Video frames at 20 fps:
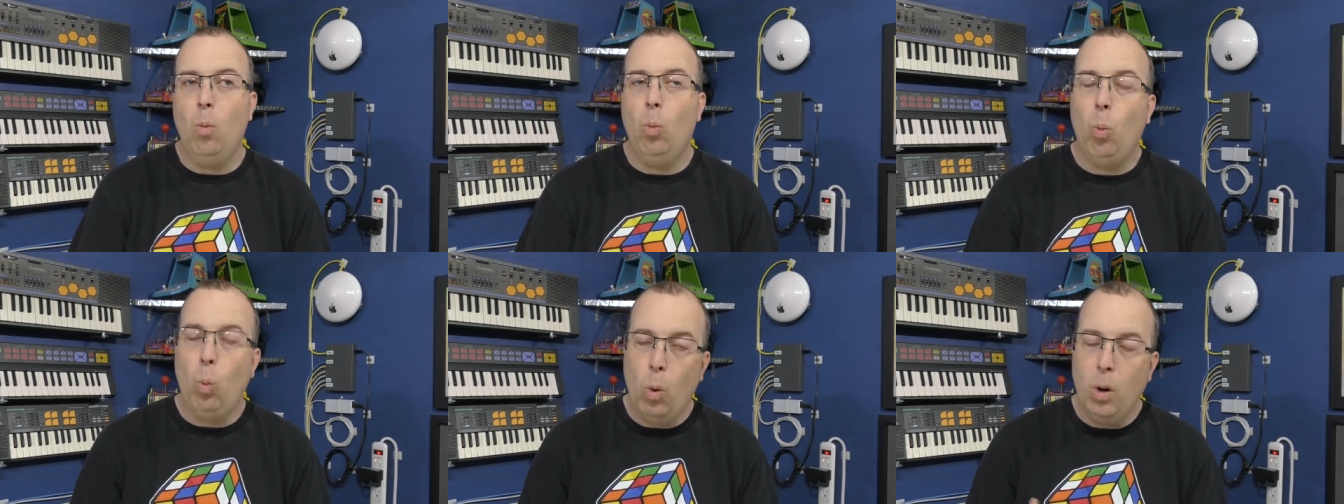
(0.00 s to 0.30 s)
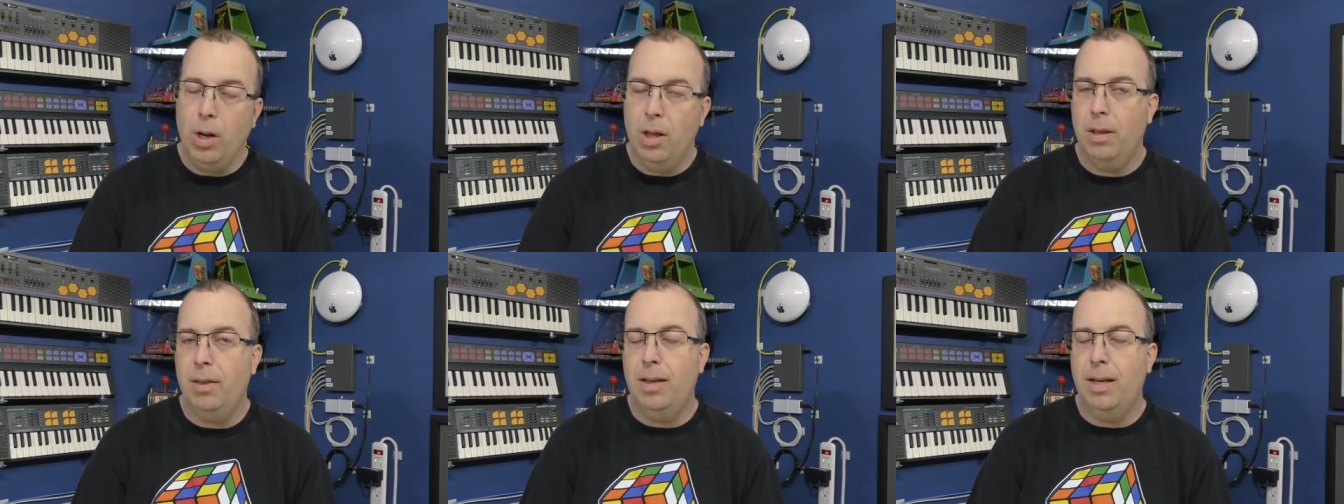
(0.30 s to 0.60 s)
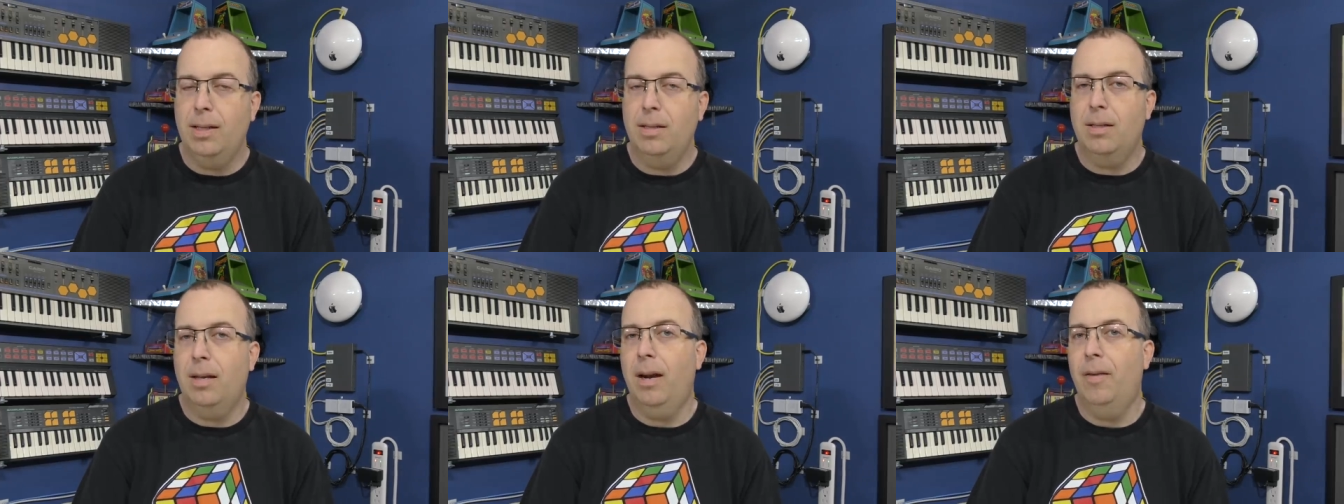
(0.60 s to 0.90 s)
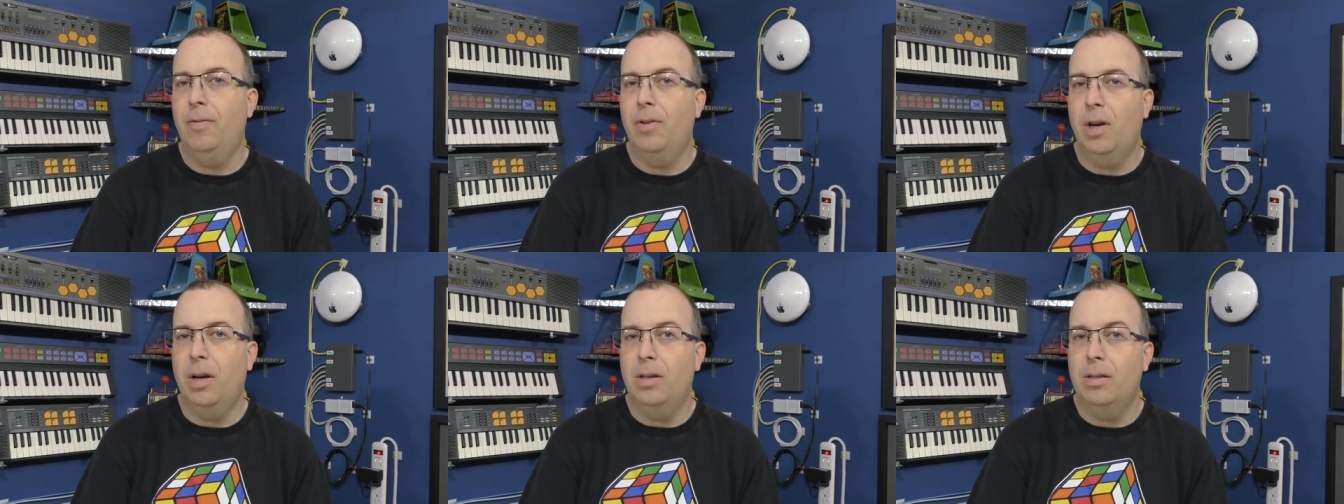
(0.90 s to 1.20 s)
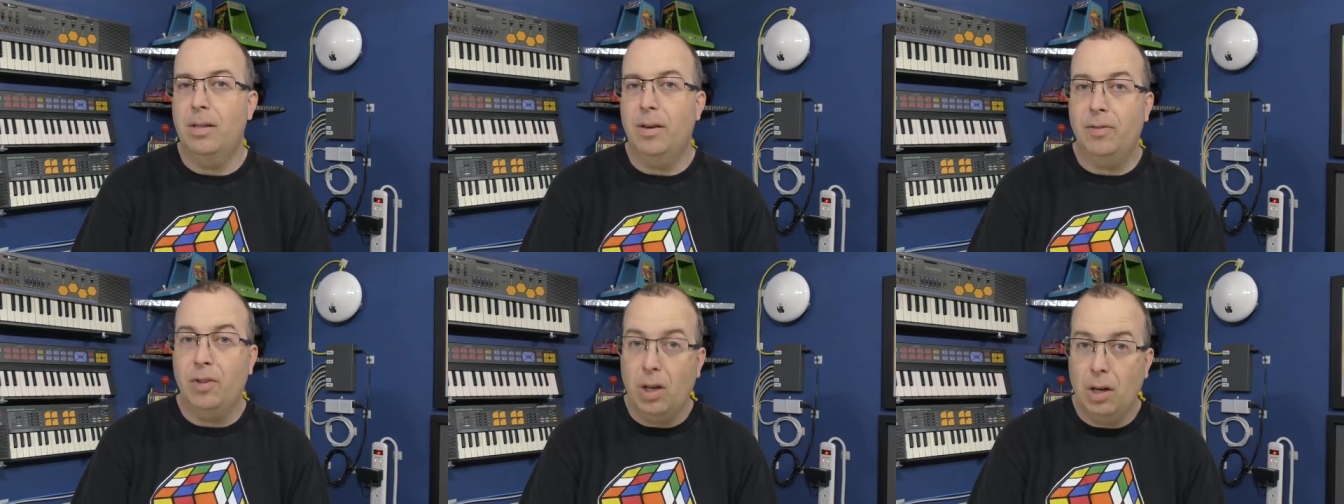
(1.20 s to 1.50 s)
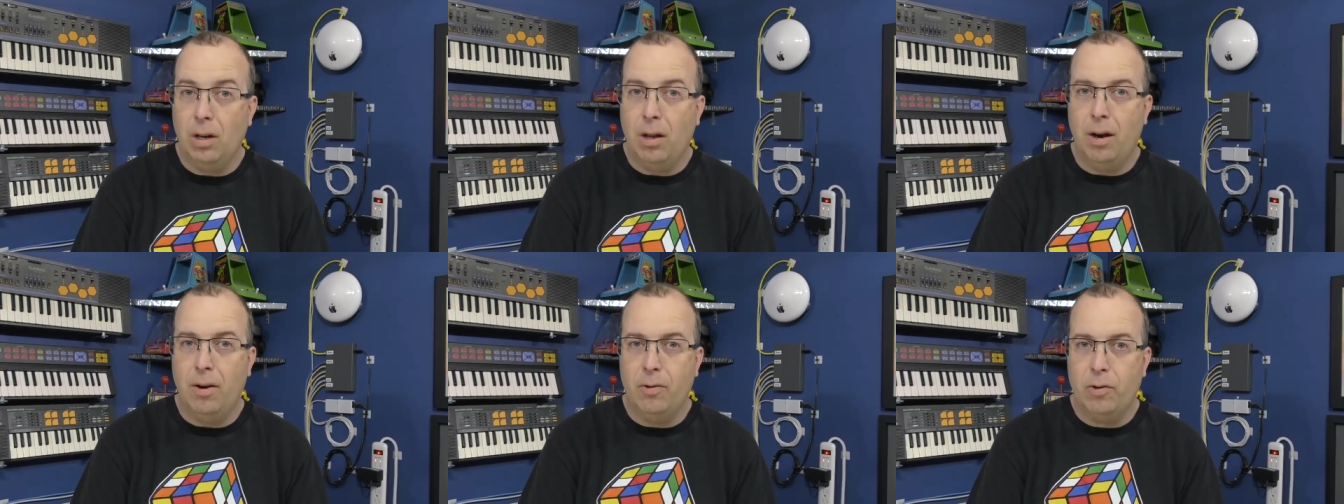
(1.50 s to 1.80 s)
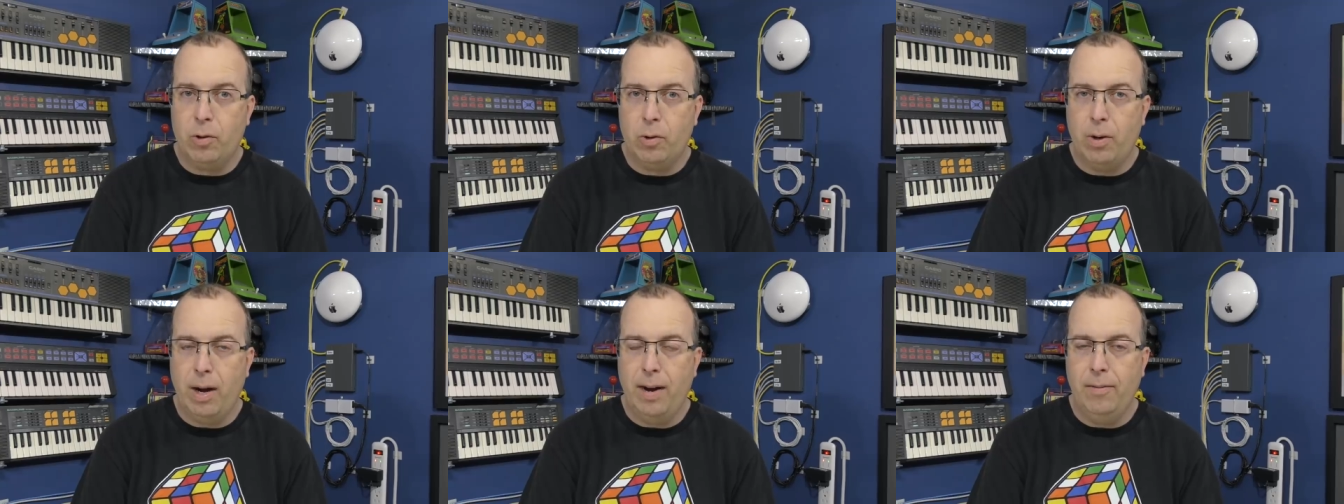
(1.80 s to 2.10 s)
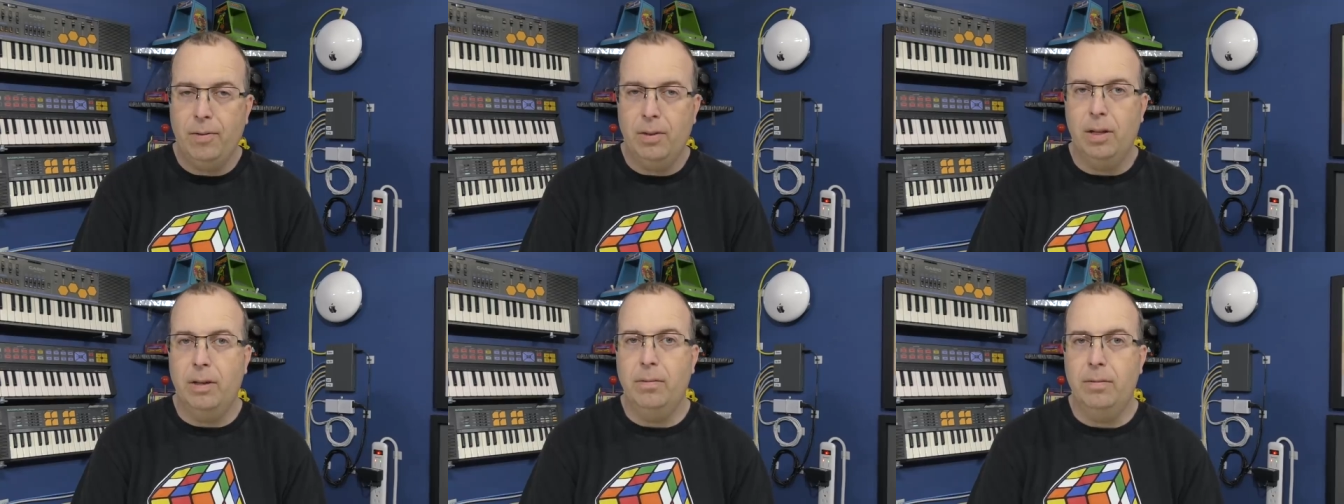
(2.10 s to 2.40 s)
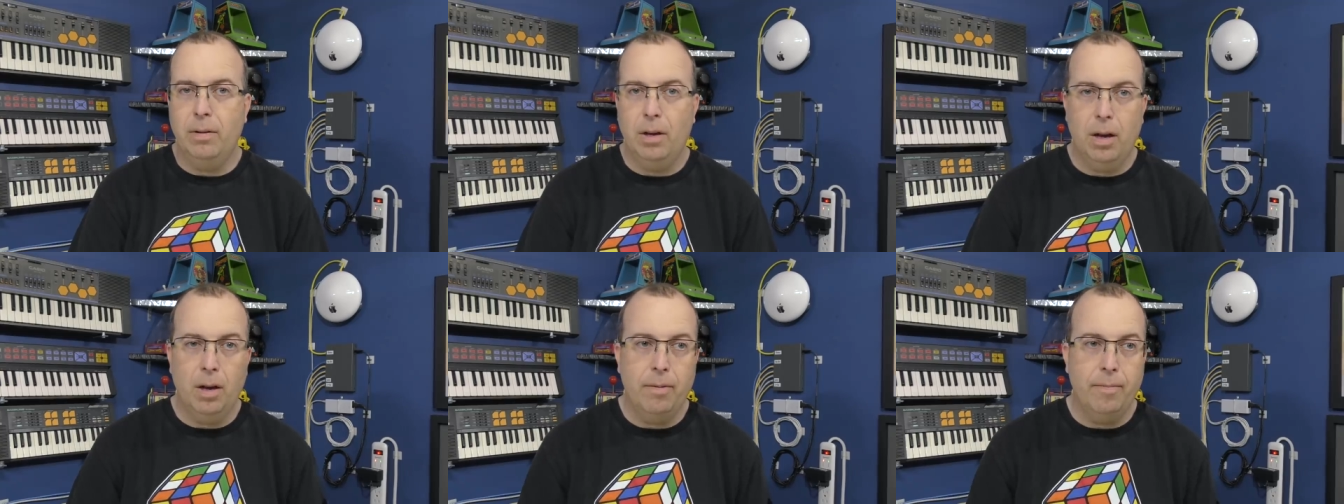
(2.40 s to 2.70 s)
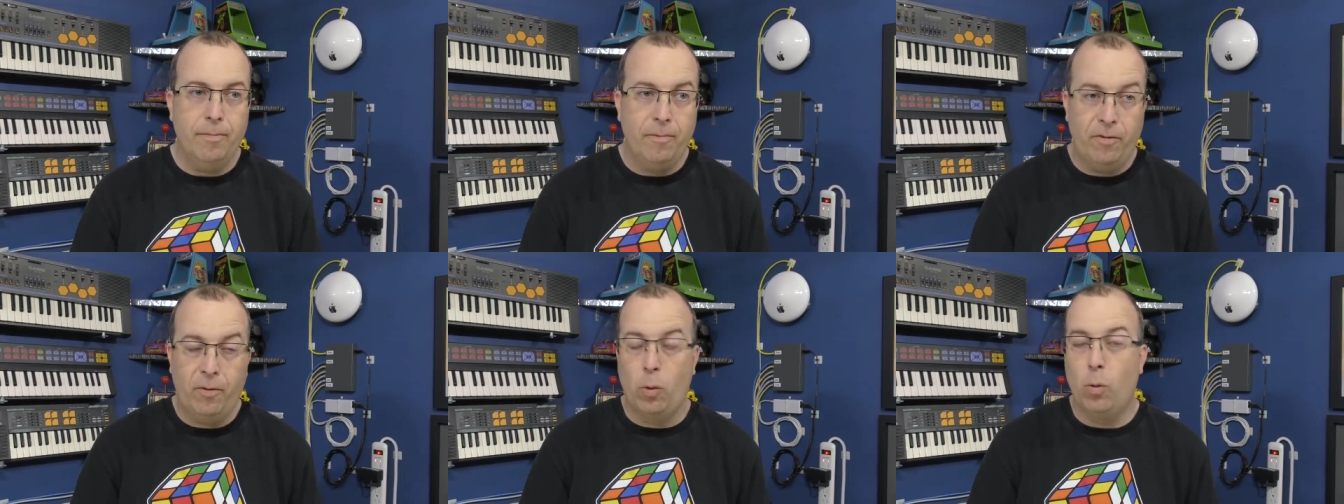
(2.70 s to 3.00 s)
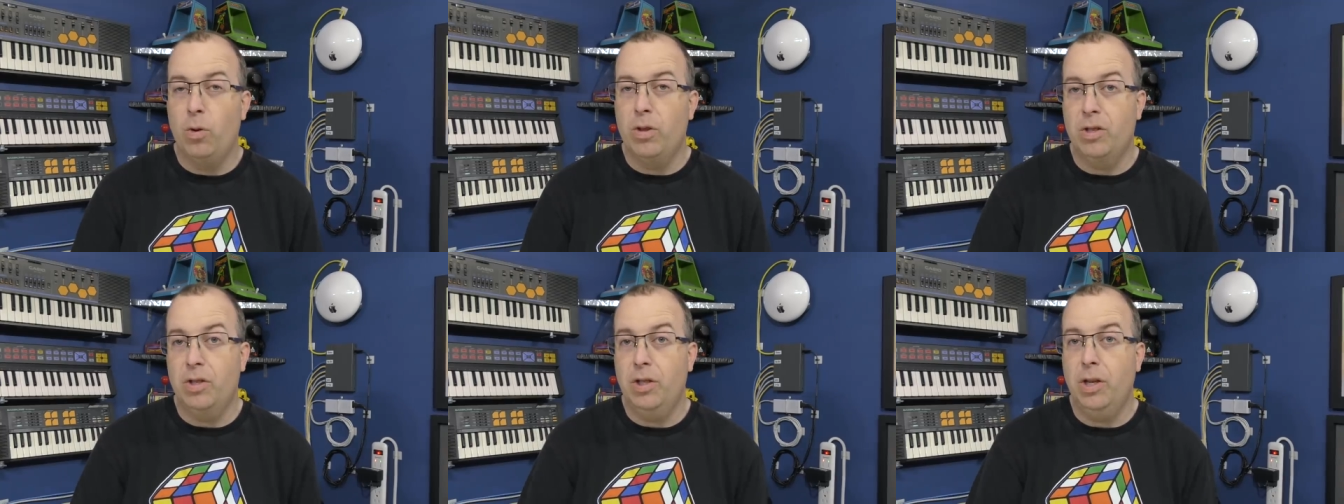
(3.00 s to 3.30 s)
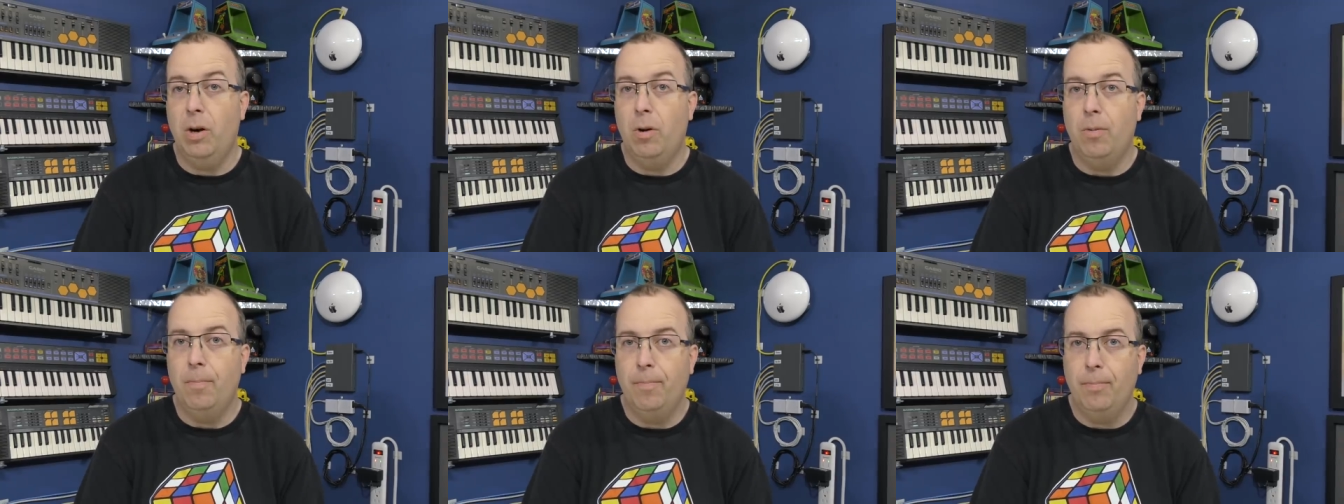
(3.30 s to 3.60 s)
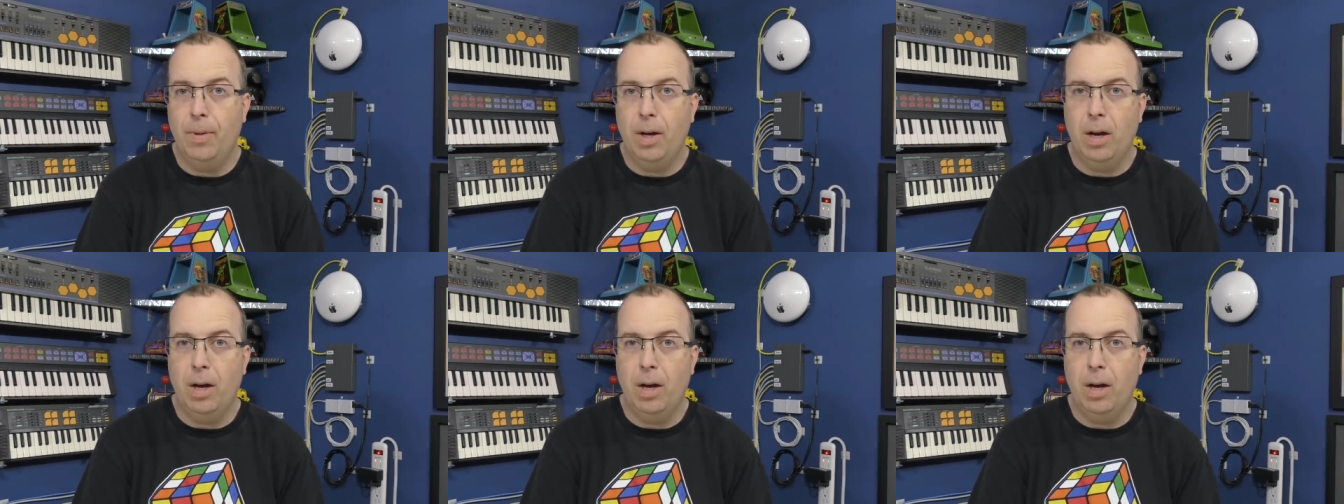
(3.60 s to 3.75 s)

one of the things that I've done is I've done a lot of traveling um, for the show.